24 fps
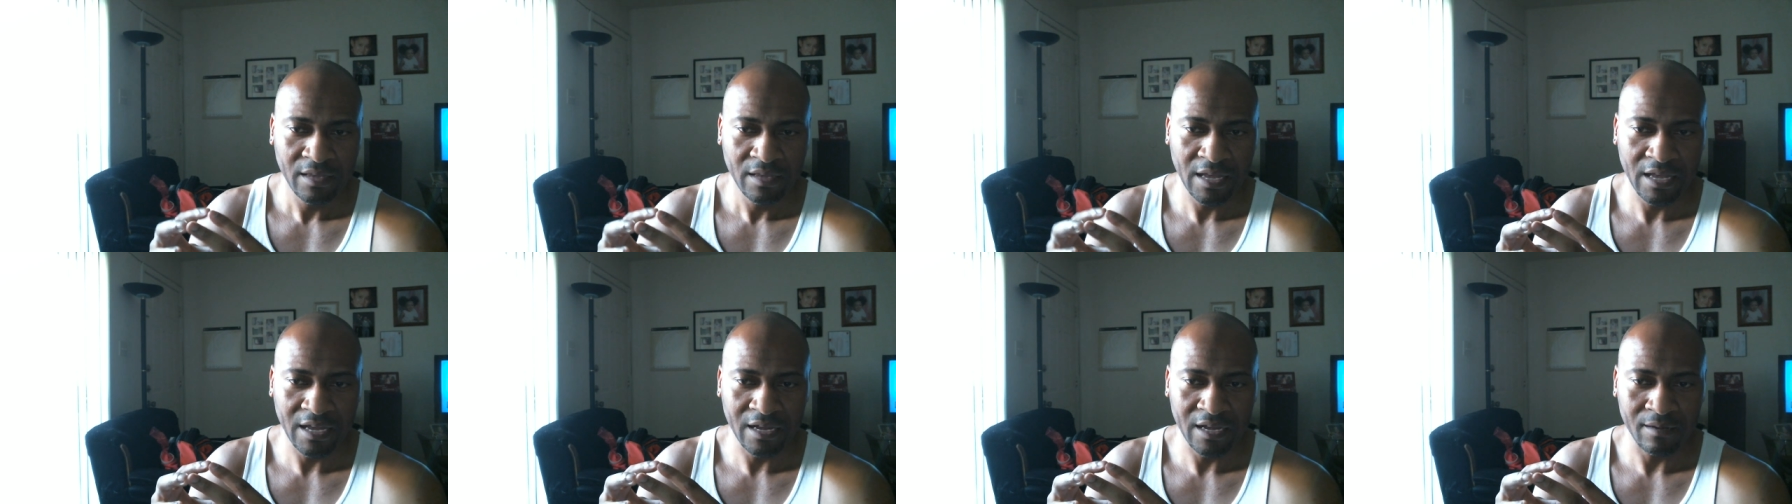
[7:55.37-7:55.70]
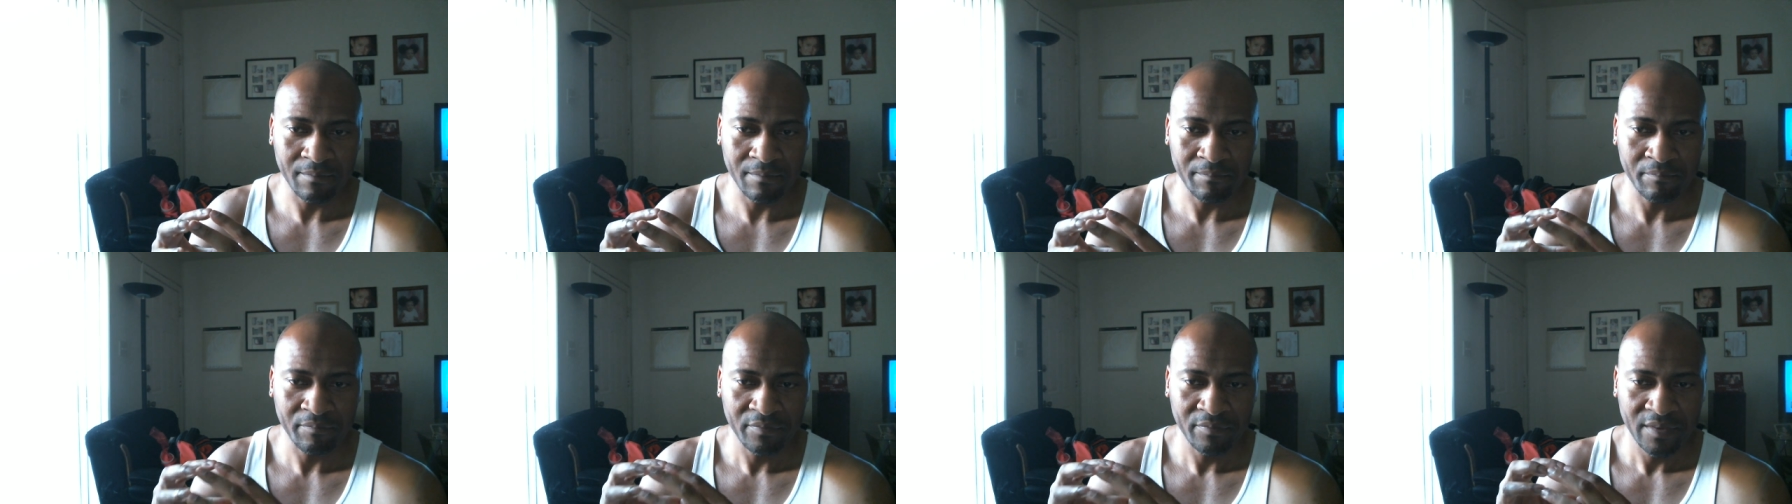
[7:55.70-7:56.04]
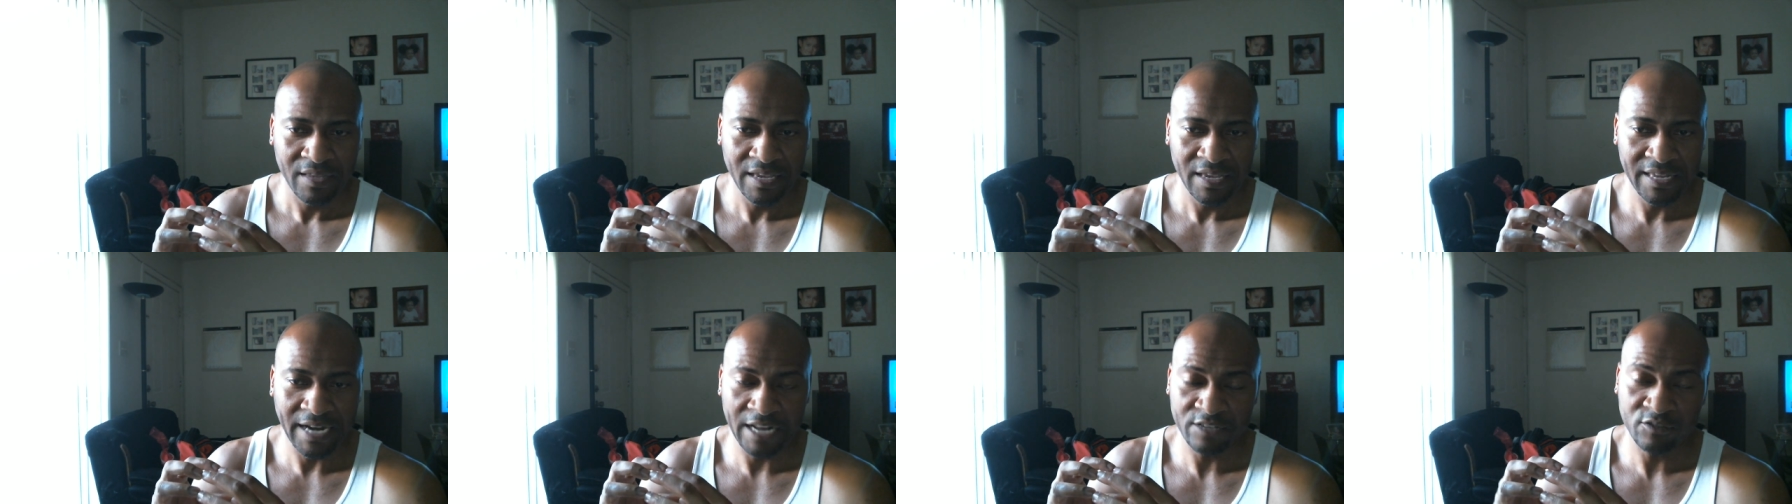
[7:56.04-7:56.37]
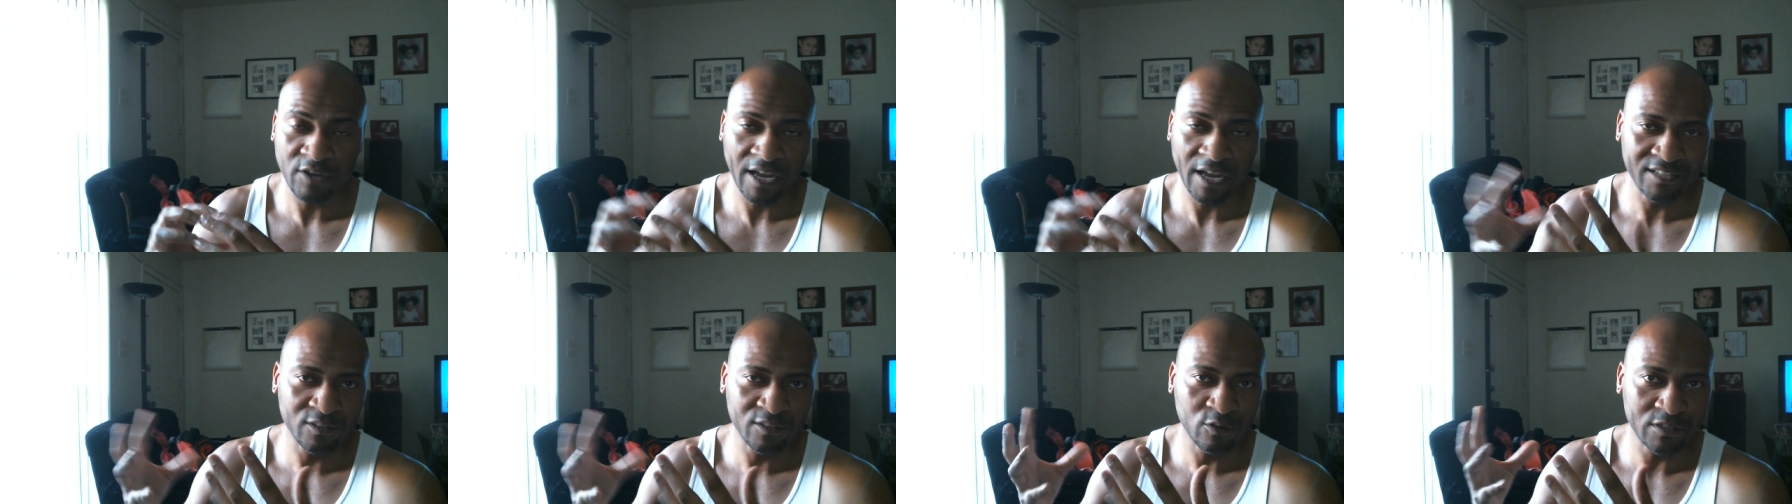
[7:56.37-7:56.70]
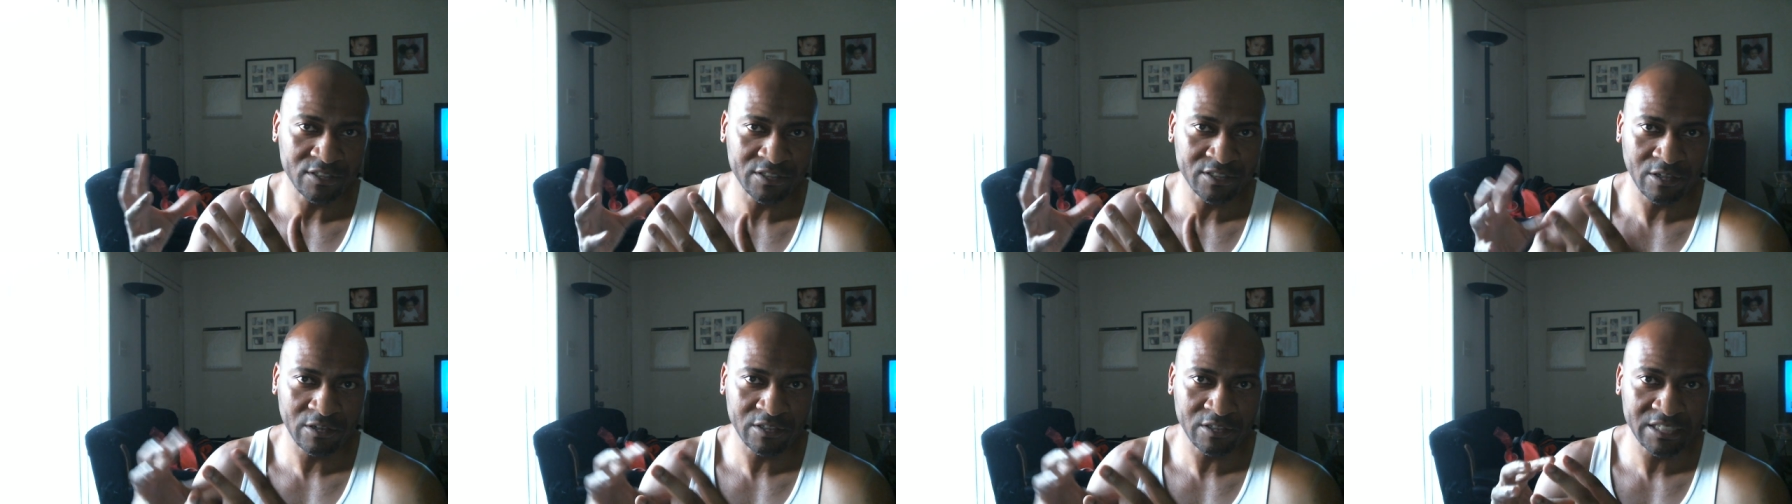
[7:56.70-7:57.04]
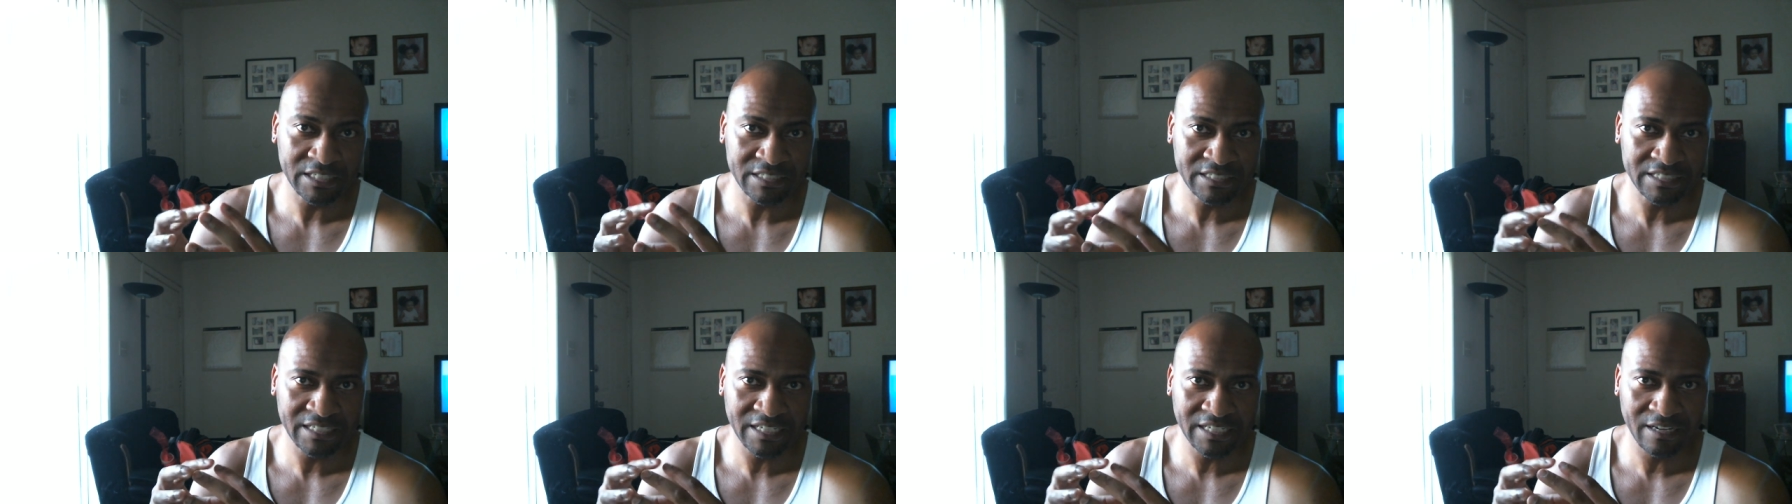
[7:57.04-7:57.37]
And I tried to do a search
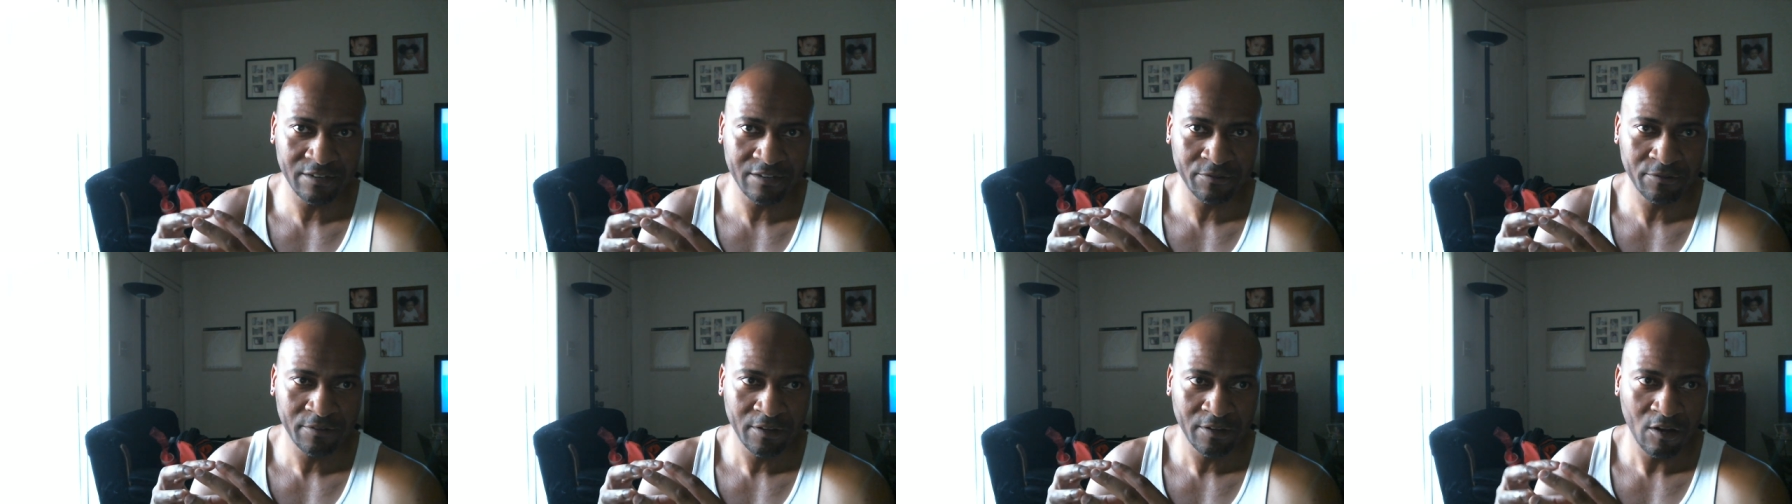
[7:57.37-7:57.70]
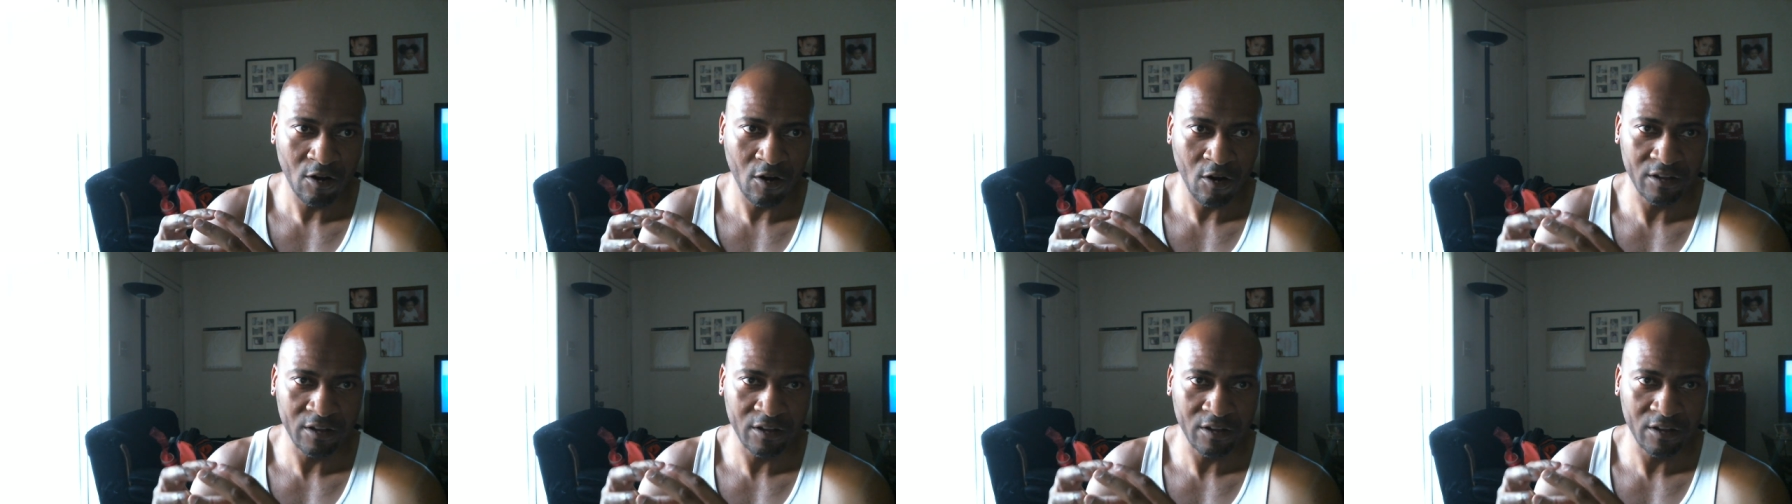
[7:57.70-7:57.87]
to see if